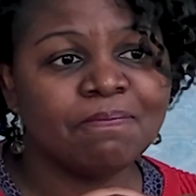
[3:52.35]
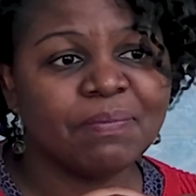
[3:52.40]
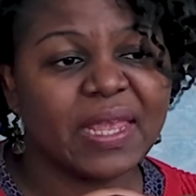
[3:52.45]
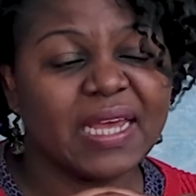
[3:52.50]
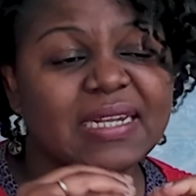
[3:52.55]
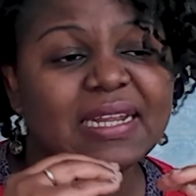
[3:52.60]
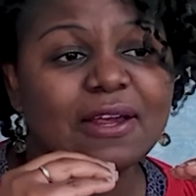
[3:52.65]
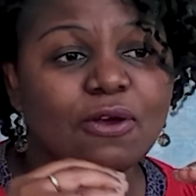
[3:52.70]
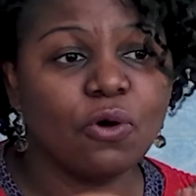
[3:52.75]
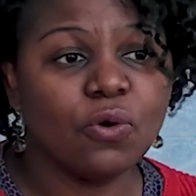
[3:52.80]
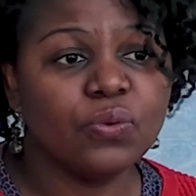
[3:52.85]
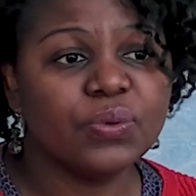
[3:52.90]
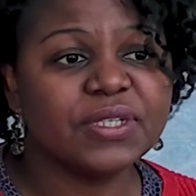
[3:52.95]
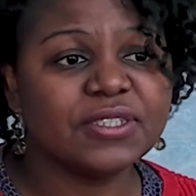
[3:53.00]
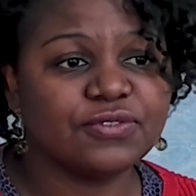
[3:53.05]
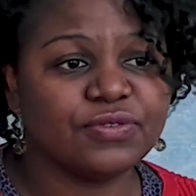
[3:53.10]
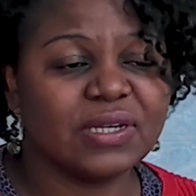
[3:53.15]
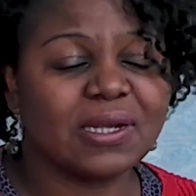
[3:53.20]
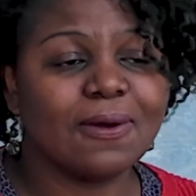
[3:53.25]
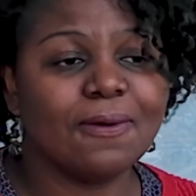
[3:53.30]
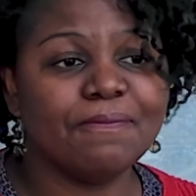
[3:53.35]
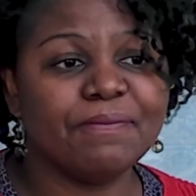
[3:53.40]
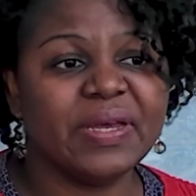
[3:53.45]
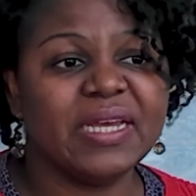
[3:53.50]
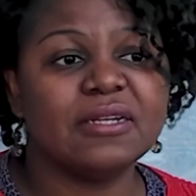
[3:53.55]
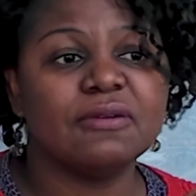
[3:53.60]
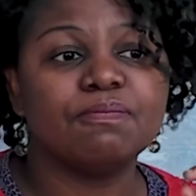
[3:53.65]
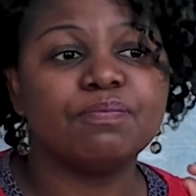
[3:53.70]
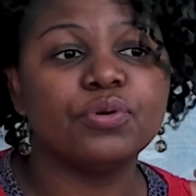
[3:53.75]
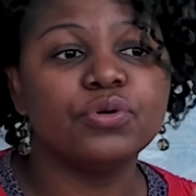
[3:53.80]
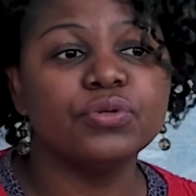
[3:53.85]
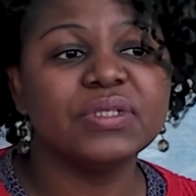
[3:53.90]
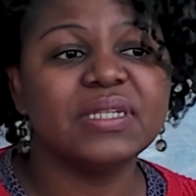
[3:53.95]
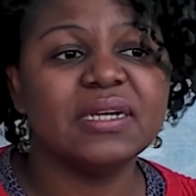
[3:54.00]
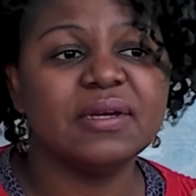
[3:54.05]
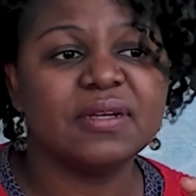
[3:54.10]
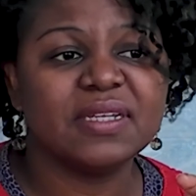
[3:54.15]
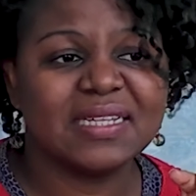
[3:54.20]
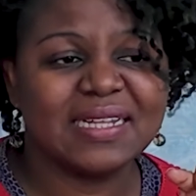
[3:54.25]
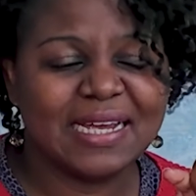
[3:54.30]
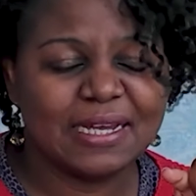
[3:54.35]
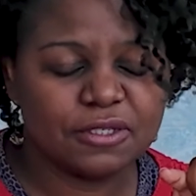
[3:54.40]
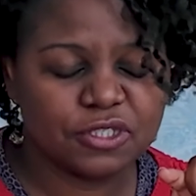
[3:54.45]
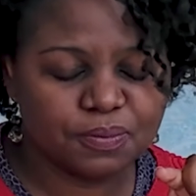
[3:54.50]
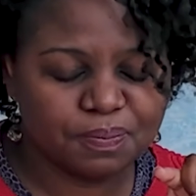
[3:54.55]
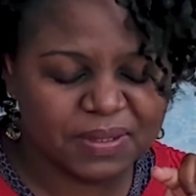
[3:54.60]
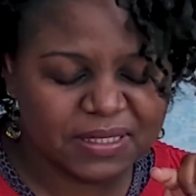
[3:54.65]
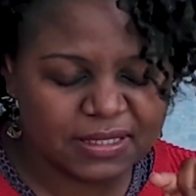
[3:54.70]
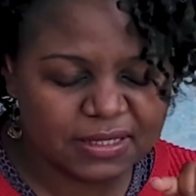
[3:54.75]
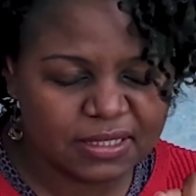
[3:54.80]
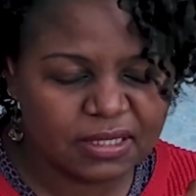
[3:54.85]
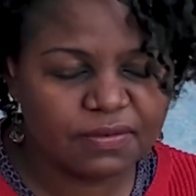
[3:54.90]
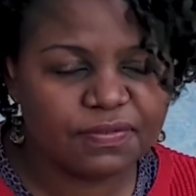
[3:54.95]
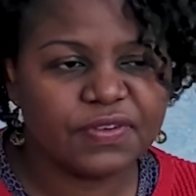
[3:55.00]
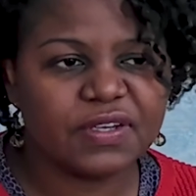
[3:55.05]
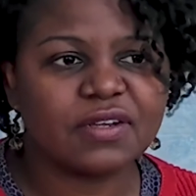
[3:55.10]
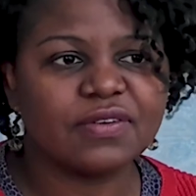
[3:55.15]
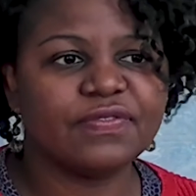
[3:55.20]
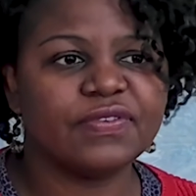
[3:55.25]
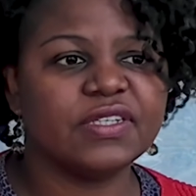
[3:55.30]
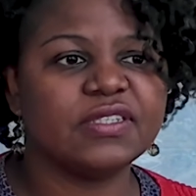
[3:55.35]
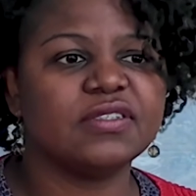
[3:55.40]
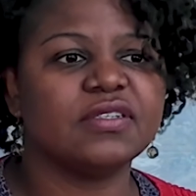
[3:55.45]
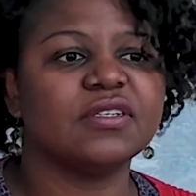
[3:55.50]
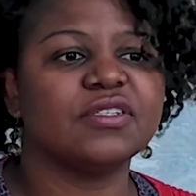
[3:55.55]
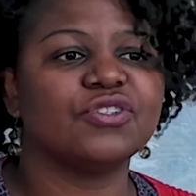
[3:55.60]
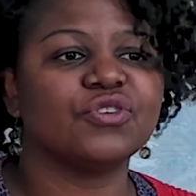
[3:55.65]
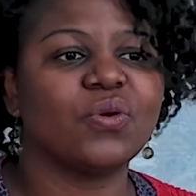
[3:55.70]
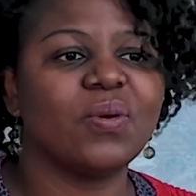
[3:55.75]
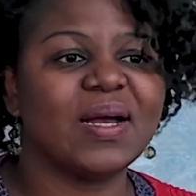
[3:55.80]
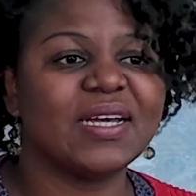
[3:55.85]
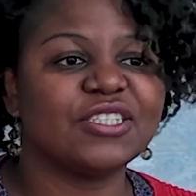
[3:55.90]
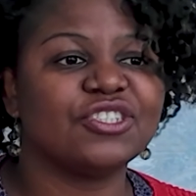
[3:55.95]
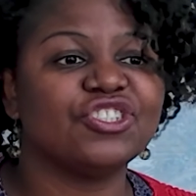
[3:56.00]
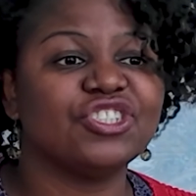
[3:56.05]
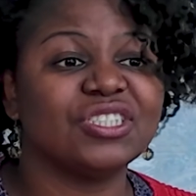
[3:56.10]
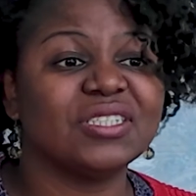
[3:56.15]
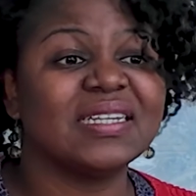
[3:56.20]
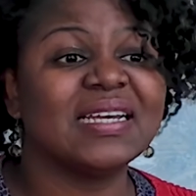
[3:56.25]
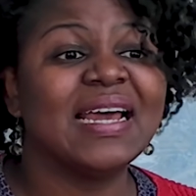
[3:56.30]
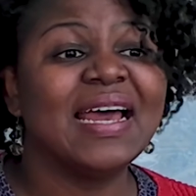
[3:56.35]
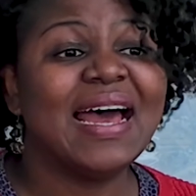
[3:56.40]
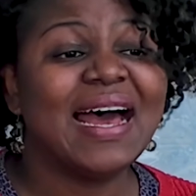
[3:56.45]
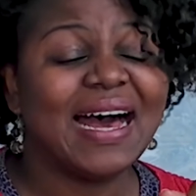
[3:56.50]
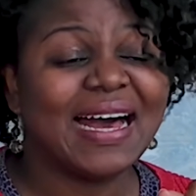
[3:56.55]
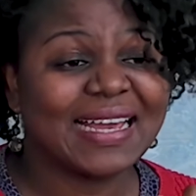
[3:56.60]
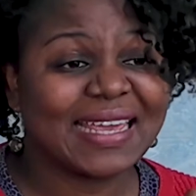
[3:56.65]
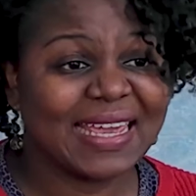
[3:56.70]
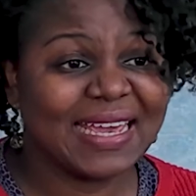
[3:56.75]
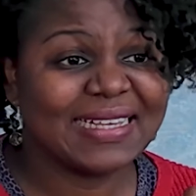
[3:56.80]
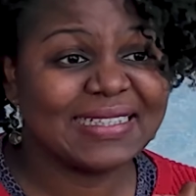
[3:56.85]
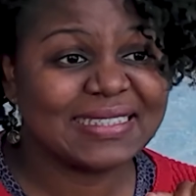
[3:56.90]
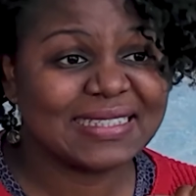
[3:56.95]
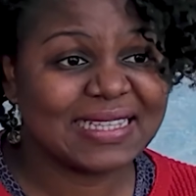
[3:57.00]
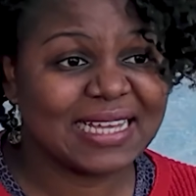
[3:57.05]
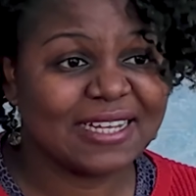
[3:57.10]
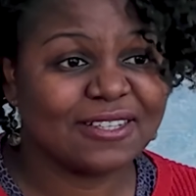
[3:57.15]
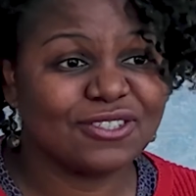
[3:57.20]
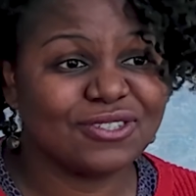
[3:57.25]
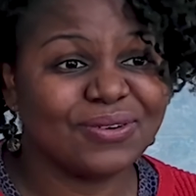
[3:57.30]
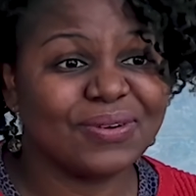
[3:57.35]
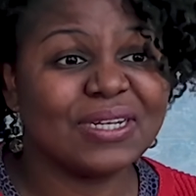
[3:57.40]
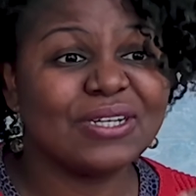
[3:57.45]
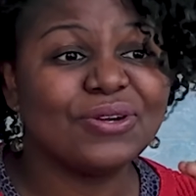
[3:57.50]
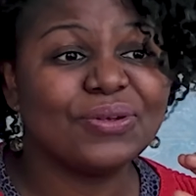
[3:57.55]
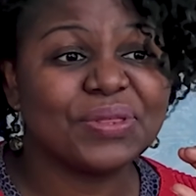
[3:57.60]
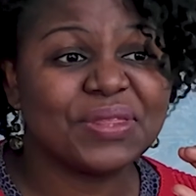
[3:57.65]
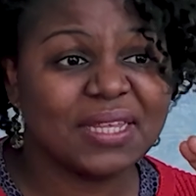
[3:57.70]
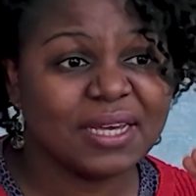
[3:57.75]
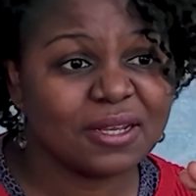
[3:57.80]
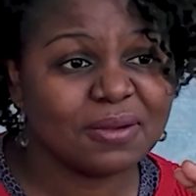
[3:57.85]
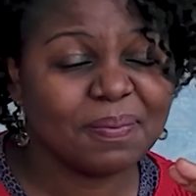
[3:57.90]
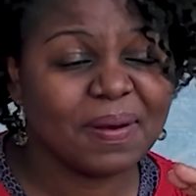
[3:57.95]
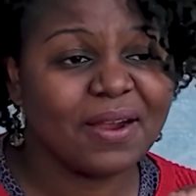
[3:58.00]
And I always recommend put a specific research question against that. So in your third